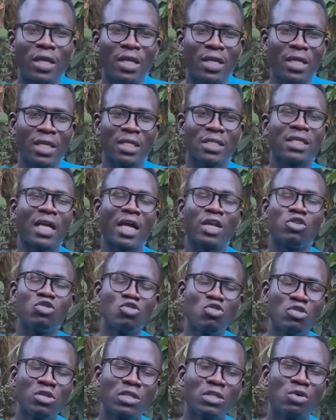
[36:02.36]
it
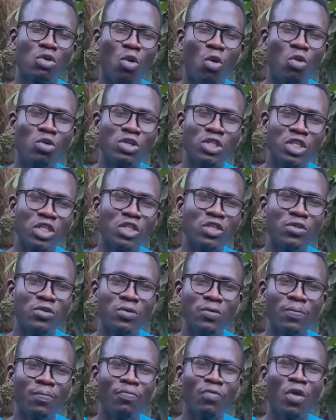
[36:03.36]
cannot continue
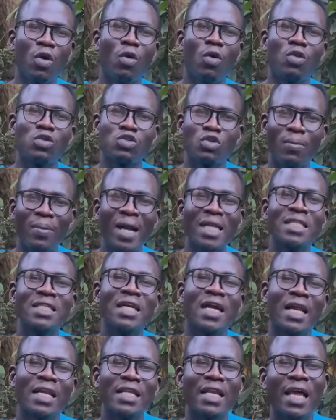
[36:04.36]

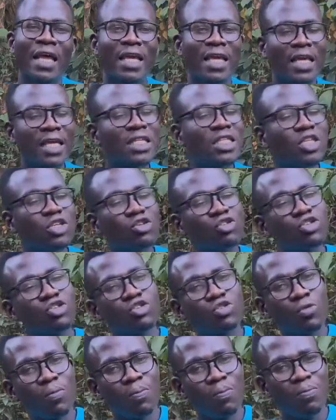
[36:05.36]
automatically like it used
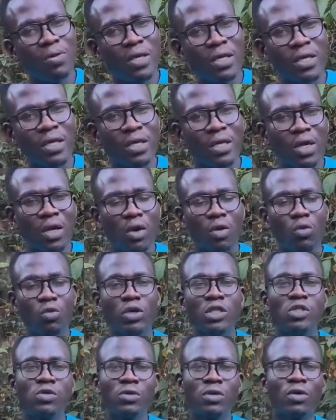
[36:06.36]
to be,
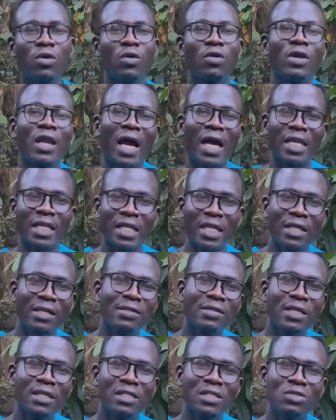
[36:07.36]
which we call an
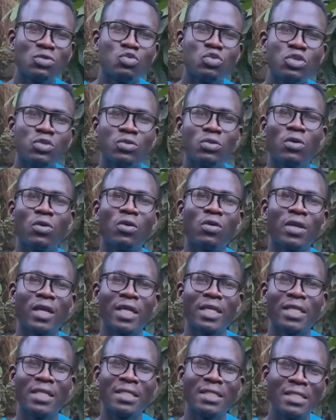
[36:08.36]
illness, which we call a
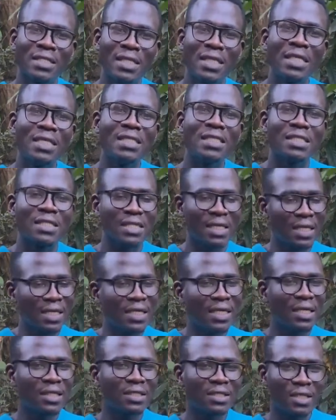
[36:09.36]
disease, a
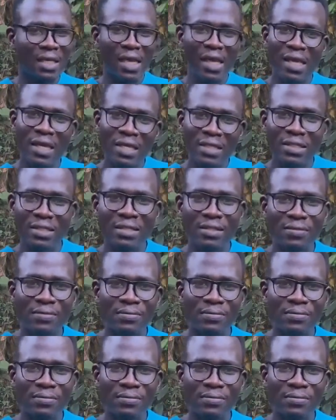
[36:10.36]
dis-ease.